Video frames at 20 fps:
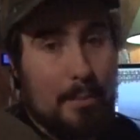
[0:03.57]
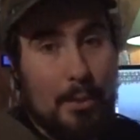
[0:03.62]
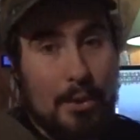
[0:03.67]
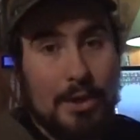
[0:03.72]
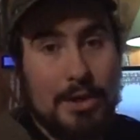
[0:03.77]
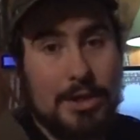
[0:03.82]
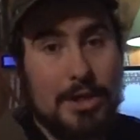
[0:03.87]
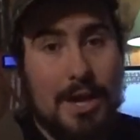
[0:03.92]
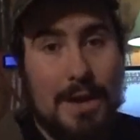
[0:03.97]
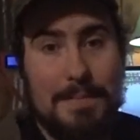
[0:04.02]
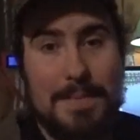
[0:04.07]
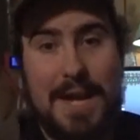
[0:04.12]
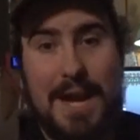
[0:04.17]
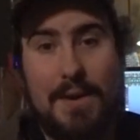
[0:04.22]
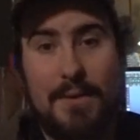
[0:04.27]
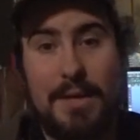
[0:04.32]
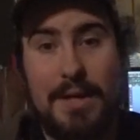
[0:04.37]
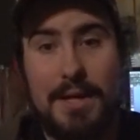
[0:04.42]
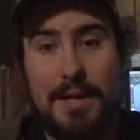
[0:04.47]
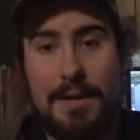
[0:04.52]
workshop
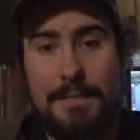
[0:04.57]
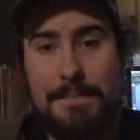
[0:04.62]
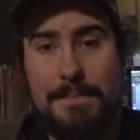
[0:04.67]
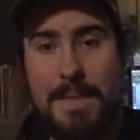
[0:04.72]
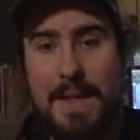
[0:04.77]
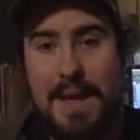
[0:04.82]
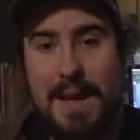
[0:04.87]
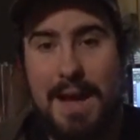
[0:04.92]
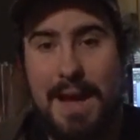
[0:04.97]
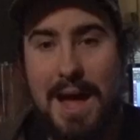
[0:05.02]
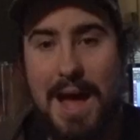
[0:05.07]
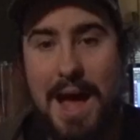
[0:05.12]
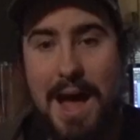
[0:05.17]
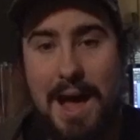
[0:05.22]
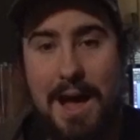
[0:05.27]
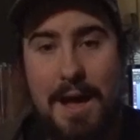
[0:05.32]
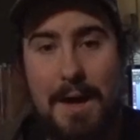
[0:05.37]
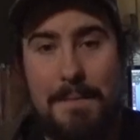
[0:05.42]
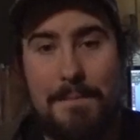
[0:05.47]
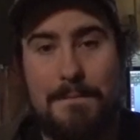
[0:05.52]
down here.
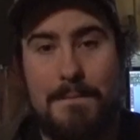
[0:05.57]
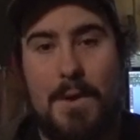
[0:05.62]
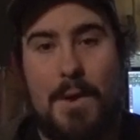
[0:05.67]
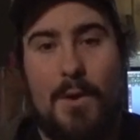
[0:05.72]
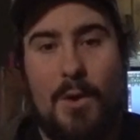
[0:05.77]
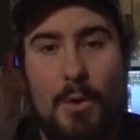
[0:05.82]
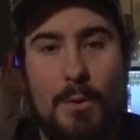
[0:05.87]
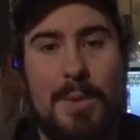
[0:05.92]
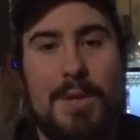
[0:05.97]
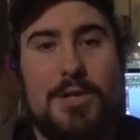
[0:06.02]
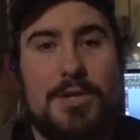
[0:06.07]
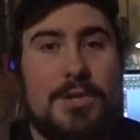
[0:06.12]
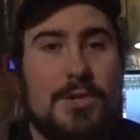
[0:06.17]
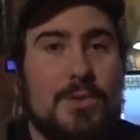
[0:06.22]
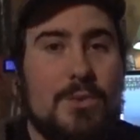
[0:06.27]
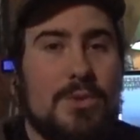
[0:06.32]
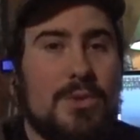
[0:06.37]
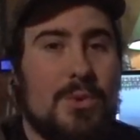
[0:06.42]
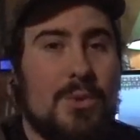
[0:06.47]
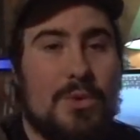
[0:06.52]
Whole bunch of
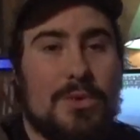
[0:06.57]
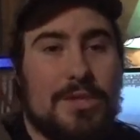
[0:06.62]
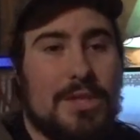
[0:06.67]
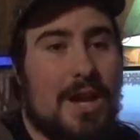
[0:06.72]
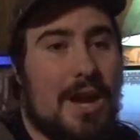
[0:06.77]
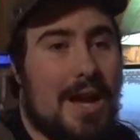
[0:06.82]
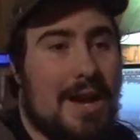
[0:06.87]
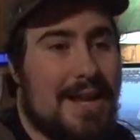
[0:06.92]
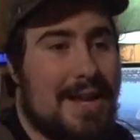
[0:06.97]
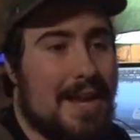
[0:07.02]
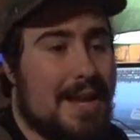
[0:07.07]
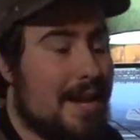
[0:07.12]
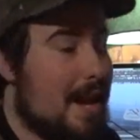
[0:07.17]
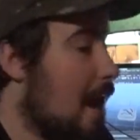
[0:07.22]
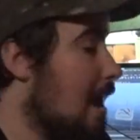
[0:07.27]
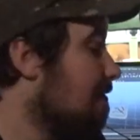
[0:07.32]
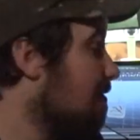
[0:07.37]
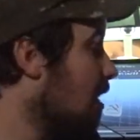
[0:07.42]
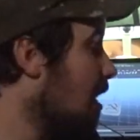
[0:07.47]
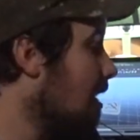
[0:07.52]
new tools got in.
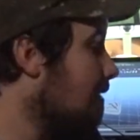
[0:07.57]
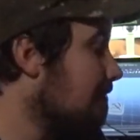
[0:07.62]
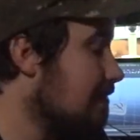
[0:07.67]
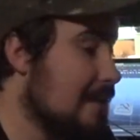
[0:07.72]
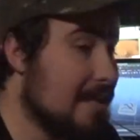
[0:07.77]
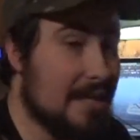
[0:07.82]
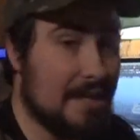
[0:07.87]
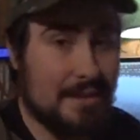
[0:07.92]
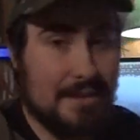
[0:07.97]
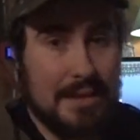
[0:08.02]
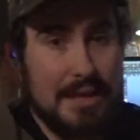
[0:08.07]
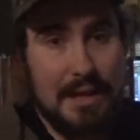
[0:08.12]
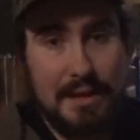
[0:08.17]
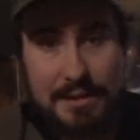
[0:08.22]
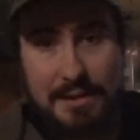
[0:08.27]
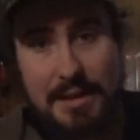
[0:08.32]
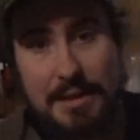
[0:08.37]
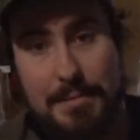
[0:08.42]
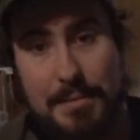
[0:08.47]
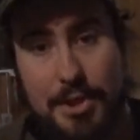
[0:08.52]
I've got the
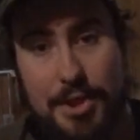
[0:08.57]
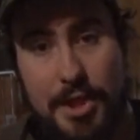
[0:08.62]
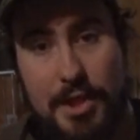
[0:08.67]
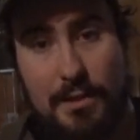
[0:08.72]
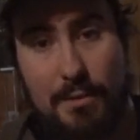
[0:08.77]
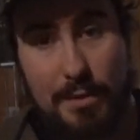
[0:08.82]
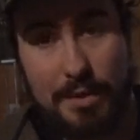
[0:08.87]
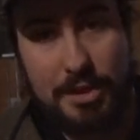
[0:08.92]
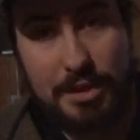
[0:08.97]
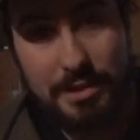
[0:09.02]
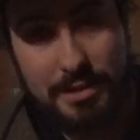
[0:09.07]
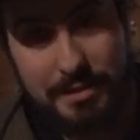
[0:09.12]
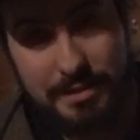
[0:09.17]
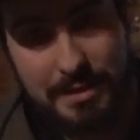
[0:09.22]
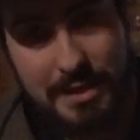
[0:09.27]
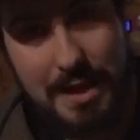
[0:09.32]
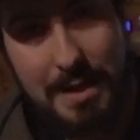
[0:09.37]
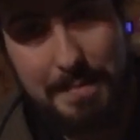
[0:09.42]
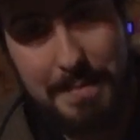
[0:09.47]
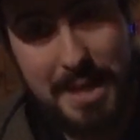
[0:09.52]
CNC machine, which
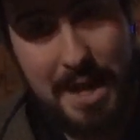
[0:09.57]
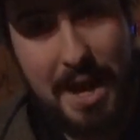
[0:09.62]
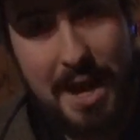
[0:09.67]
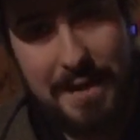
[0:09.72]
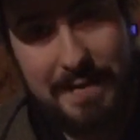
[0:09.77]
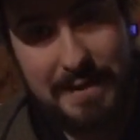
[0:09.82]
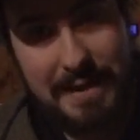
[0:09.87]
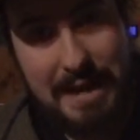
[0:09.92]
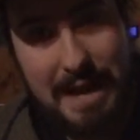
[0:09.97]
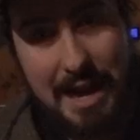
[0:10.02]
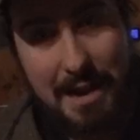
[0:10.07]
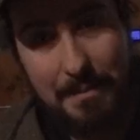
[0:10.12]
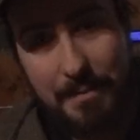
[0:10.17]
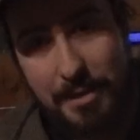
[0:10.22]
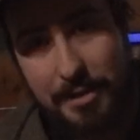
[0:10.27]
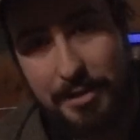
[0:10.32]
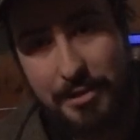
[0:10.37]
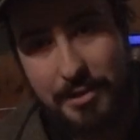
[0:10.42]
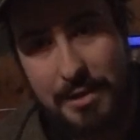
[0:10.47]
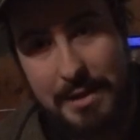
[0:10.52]
is behind the
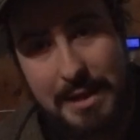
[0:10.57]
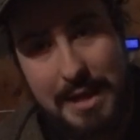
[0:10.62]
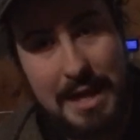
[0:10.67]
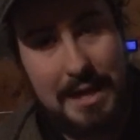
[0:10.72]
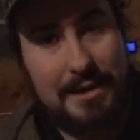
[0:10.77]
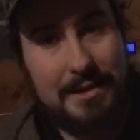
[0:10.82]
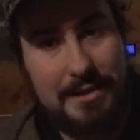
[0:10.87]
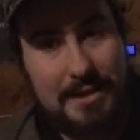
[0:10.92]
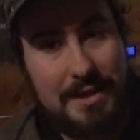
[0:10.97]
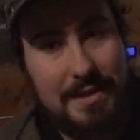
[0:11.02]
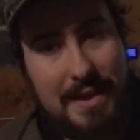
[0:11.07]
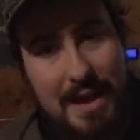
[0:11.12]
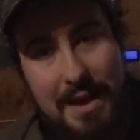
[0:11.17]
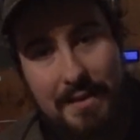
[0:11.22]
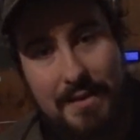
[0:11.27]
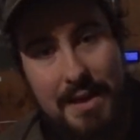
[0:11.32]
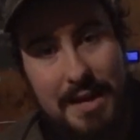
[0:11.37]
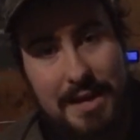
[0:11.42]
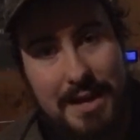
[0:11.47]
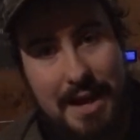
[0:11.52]
camera, so you can't see
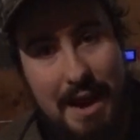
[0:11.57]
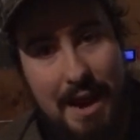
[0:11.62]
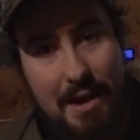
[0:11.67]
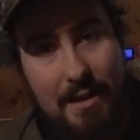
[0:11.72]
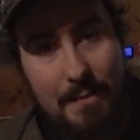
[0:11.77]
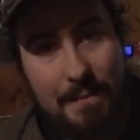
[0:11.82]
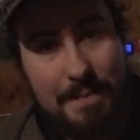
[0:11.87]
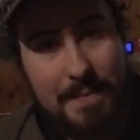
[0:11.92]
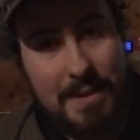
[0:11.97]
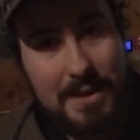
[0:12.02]
that right now.